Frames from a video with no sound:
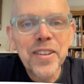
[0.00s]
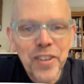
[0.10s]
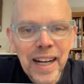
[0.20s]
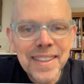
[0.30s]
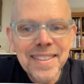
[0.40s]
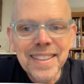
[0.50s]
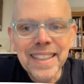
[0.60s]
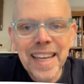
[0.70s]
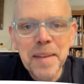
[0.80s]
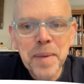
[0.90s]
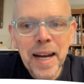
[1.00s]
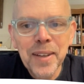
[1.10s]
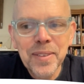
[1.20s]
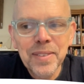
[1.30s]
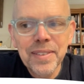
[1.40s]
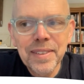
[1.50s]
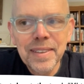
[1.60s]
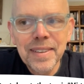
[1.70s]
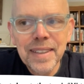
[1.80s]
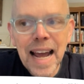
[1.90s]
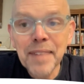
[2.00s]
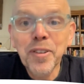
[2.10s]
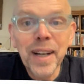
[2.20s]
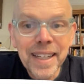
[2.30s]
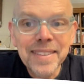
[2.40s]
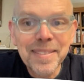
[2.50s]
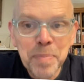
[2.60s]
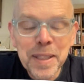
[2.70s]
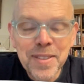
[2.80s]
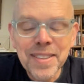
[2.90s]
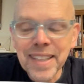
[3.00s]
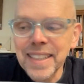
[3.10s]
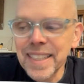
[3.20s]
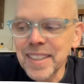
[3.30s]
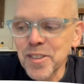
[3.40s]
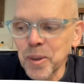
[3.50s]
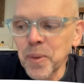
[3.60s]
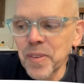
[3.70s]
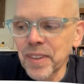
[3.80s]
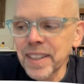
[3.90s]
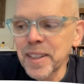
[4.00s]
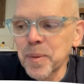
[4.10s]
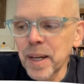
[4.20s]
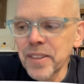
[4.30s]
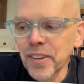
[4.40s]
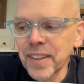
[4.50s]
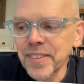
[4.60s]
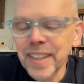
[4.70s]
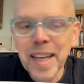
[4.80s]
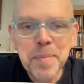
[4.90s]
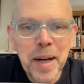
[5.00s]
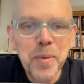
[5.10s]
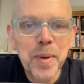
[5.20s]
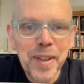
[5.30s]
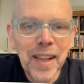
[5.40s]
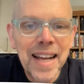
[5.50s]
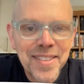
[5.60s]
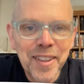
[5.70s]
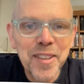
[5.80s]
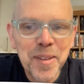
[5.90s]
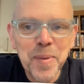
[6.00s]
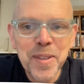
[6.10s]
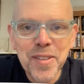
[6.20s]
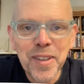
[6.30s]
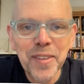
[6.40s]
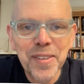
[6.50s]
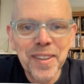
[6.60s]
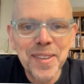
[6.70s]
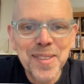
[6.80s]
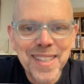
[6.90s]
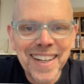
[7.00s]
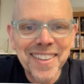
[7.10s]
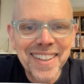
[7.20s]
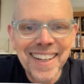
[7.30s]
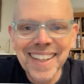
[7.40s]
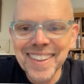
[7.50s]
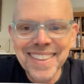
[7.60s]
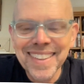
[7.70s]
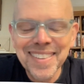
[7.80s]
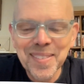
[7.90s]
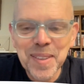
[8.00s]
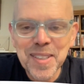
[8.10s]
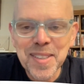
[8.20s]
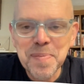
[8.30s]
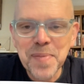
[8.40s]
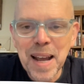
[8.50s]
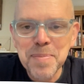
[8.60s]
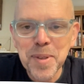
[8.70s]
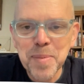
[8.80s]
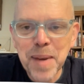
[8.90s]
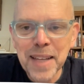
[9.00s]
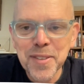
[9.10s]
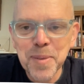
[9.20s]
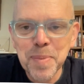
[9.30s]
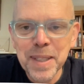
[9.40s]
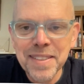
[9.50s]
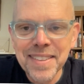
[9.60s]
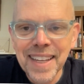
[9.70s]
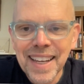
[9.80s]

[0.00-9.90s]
Johnson came out. After I had pitched this idea and sold this idea, Ryan Johnson came out with Glass Onion, which is also set on an island and which is an absolute masterpiece.